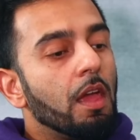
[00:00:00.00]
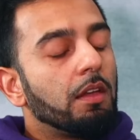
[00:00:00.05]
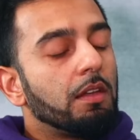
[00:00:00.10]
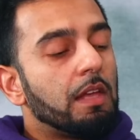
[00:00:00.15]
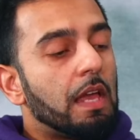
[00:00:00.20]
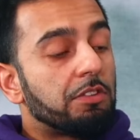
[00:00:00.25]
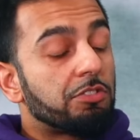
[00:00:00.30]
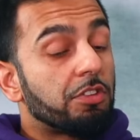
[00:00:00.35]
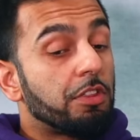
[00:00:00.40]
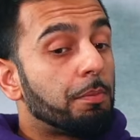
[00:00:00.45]

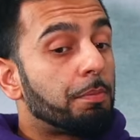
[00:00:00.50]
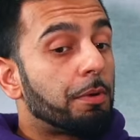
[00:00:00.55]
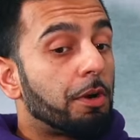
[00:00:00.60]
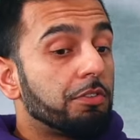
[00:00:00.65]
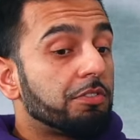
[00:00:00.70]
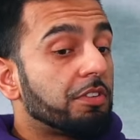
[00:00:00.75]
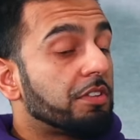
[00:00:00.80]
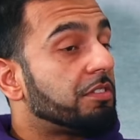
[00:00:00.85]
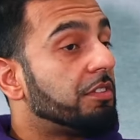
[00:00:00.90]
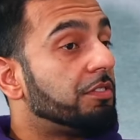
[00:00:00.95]
Yeah, so the
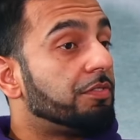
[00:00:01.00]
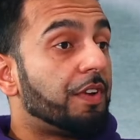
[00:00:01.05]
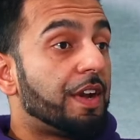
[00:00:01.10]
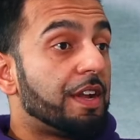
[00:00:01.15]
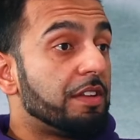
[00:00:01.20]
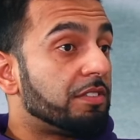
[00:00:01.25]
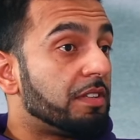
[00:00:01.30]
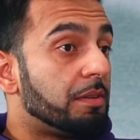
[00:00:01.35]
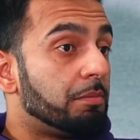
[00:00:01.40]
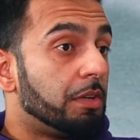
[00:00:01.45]
process is
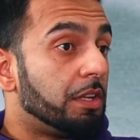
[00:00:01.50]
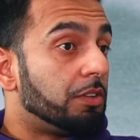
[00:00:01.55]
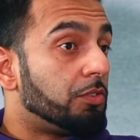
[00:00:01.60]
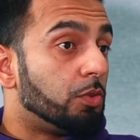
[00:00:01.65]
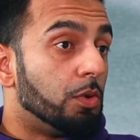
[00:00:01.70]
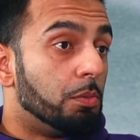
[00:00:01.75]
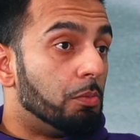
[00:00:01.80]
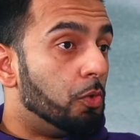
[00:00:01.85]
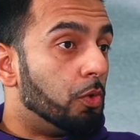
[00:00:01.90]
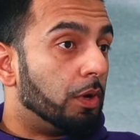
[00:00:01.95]
very similar
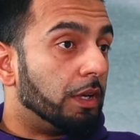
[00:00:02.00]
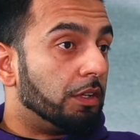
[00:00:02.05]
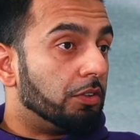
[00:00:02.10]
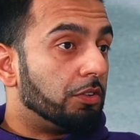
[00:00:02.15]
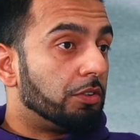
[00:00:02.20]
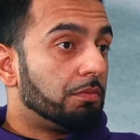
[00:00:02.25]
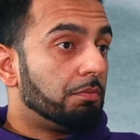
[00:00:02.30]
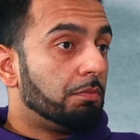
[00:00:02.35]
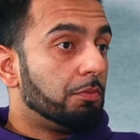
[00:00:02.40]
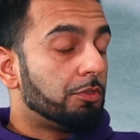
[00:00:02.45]
to a mortgage.